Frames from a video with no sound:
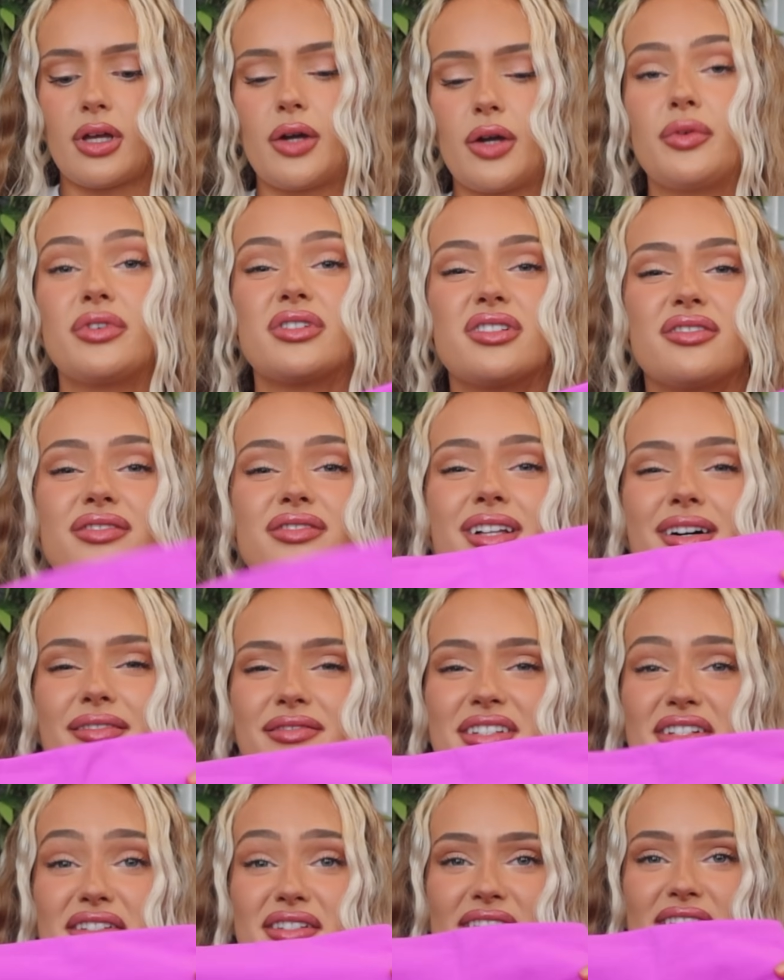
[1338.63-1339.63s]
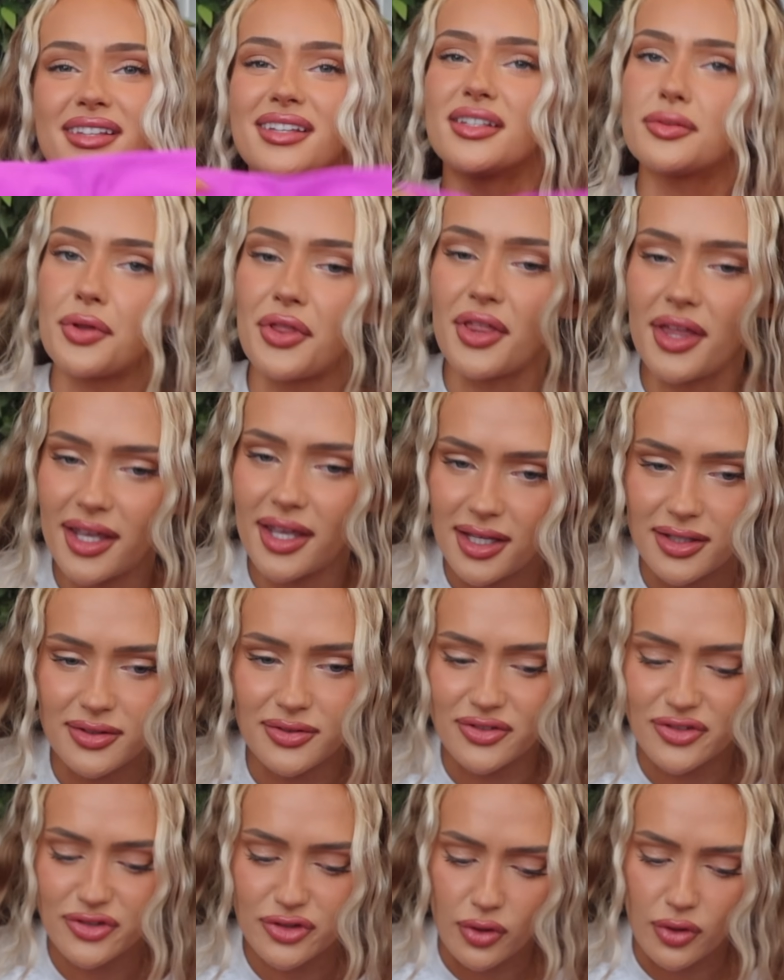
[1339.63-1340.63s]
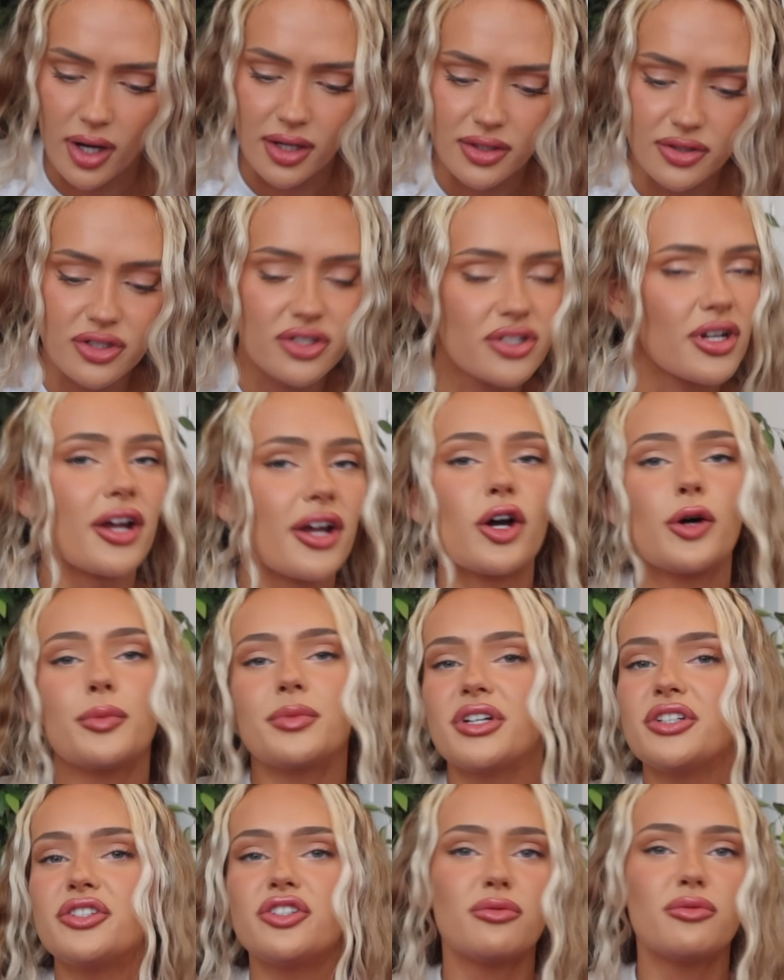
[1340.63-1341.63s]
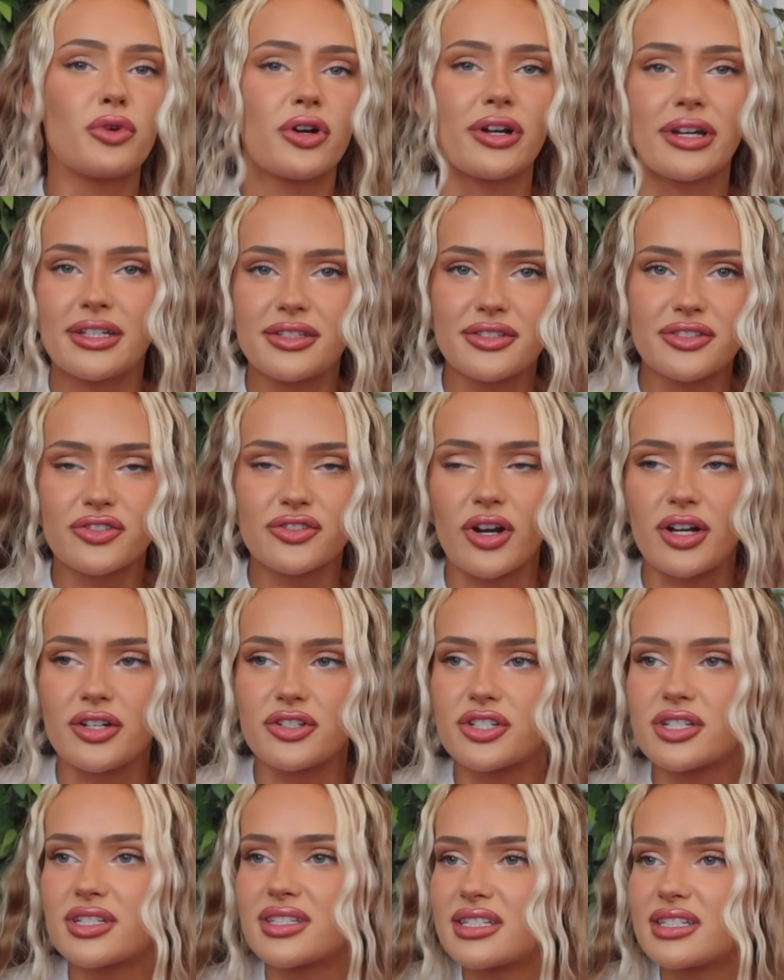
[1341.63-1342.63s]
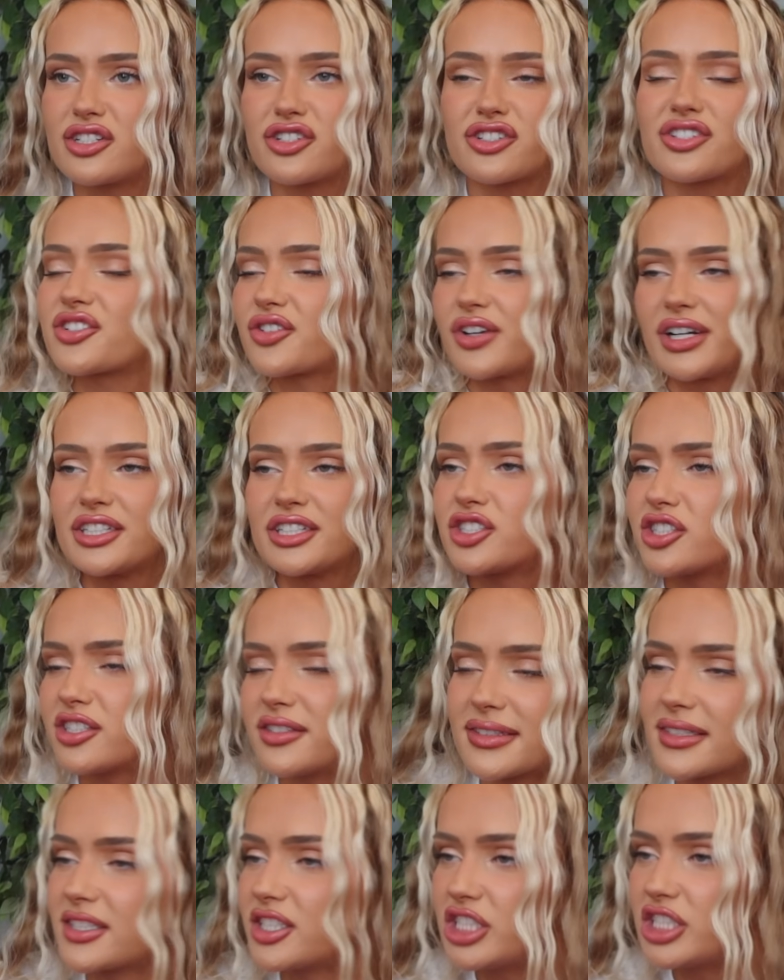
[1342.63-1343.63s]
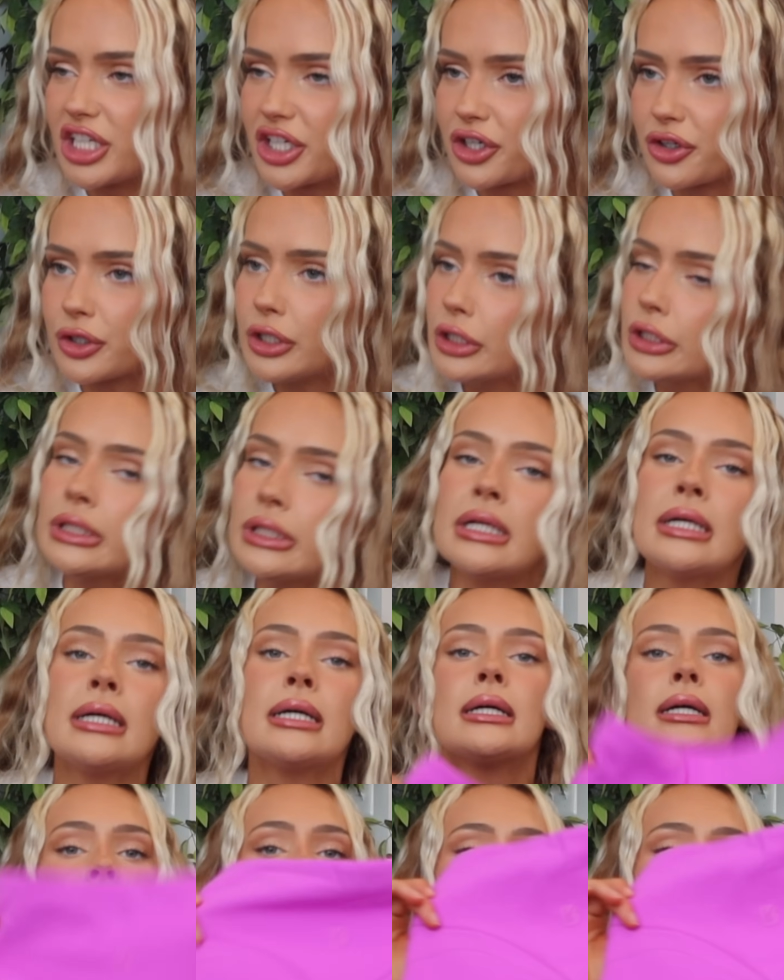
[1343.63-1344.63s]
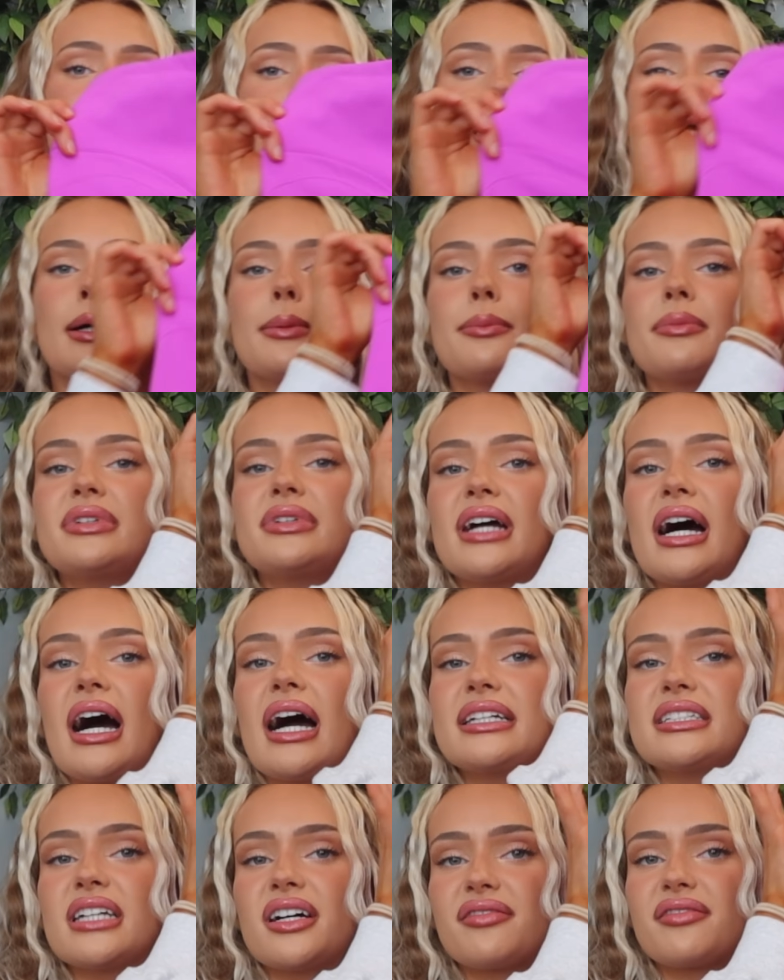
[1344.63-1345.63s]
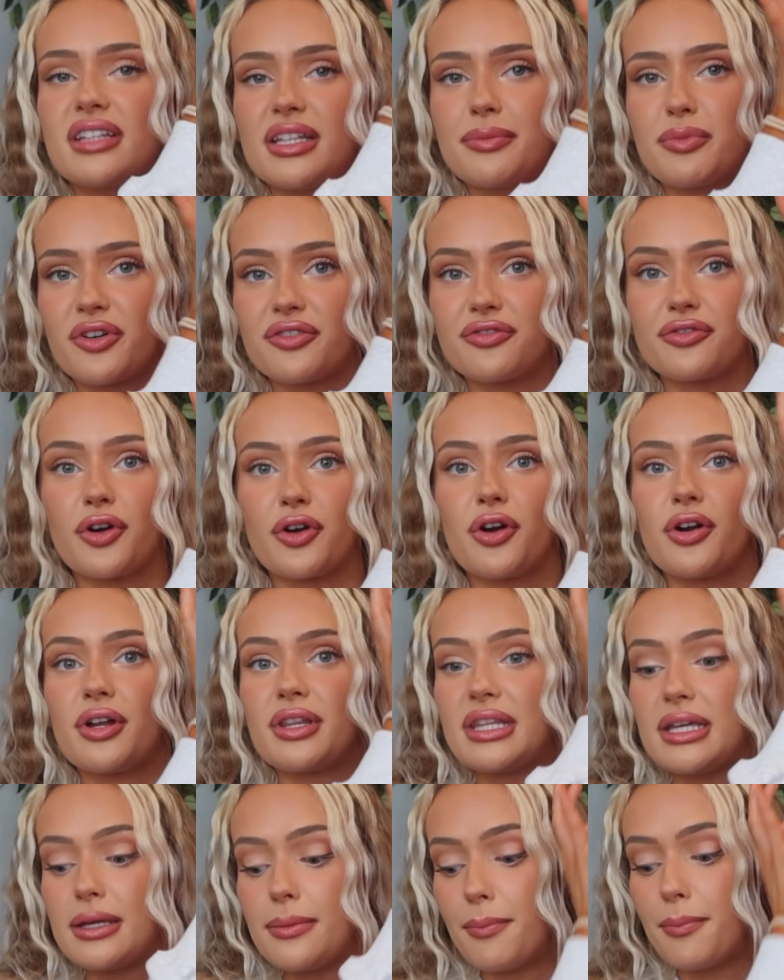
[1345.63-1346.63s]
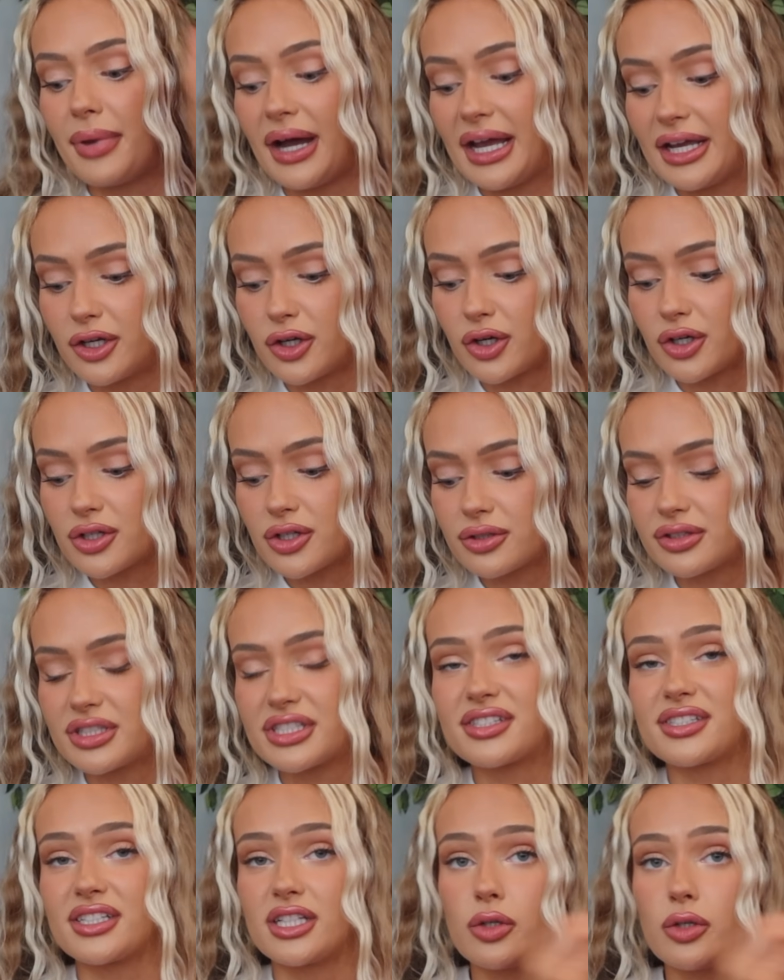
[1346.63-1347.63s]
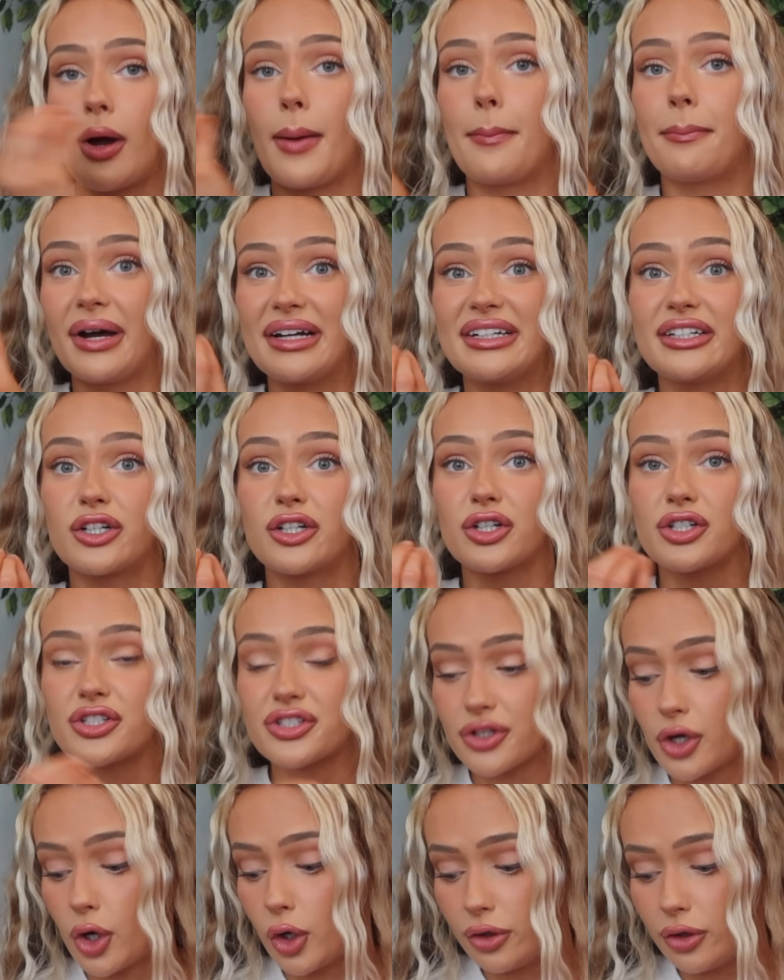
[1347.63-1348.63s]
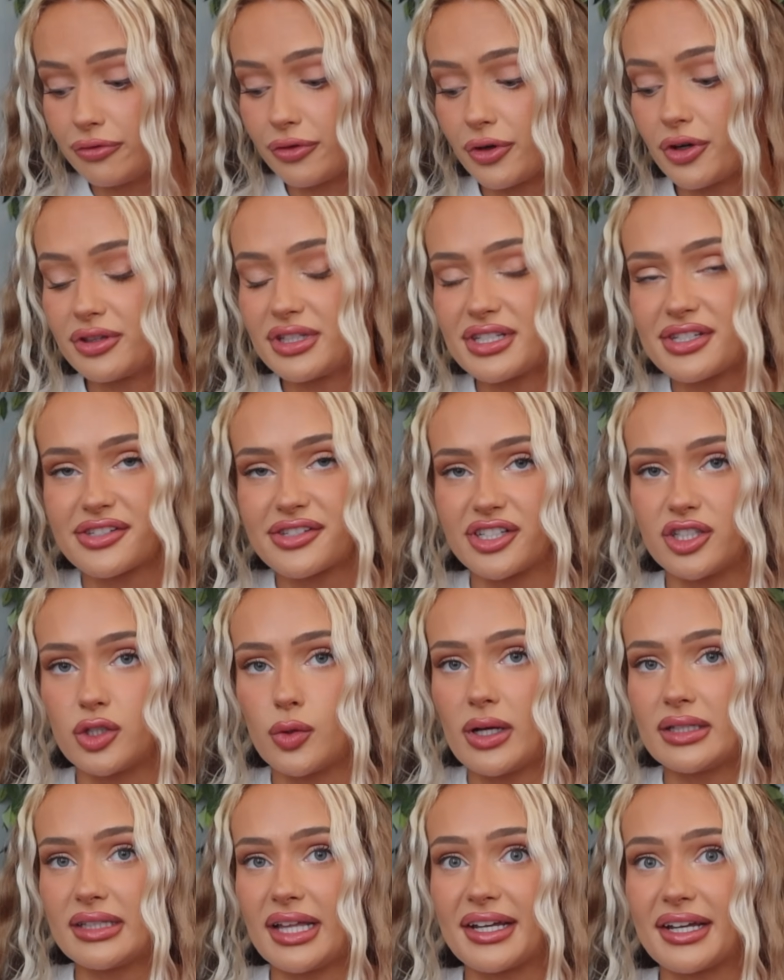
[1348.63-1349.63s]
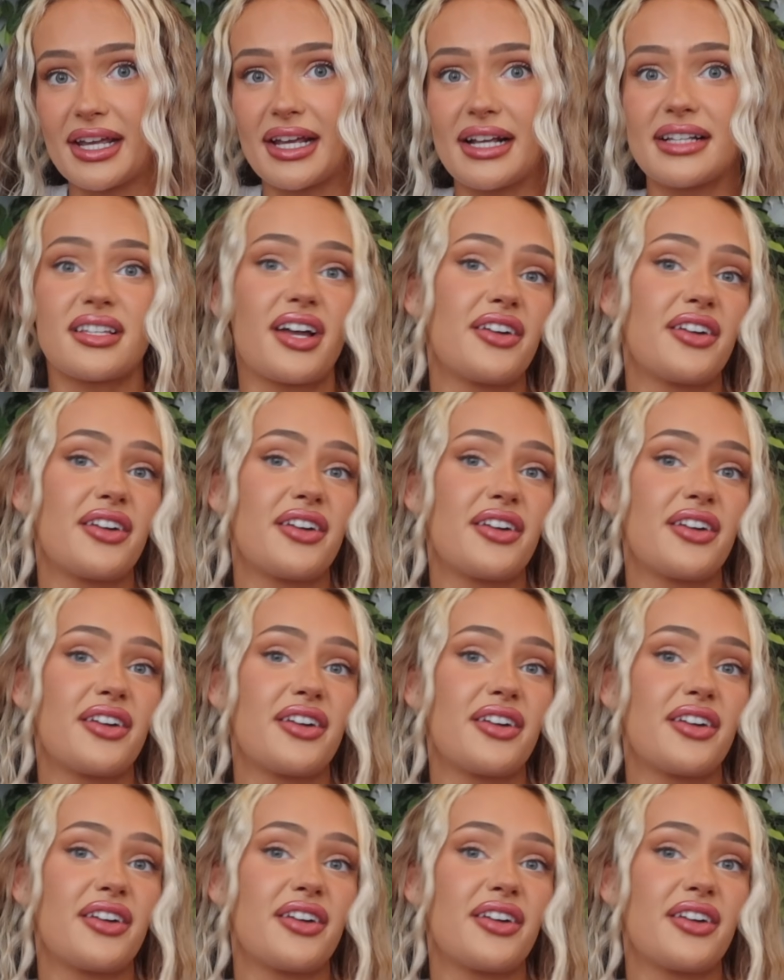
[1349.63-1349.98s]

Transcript: I would have loved to see these with a hidden scrunch. I hope they do more hidden scrunches and just scrunches in general. But yeah, I definitely prefer the Silhouette bikers over the Silhouette leggings.